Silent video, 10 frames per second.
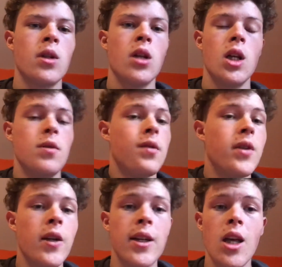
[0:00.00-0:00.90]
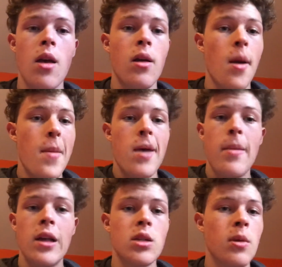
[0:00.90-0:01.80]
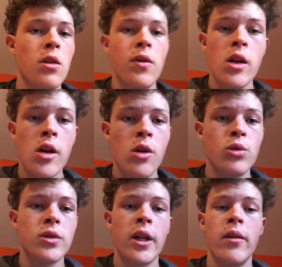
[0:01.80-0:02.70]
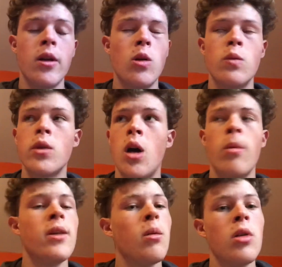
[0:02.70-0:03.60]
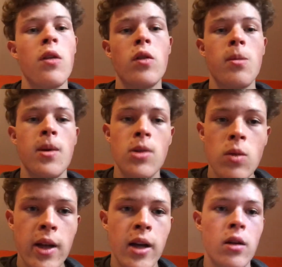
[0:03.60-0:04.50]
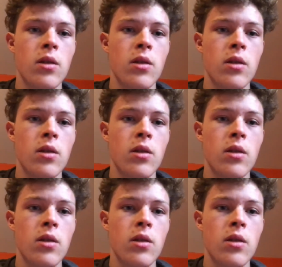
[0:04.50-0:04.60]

If I feel like it, I may make some other videos. I don't know. Comment down below if you want me to do that.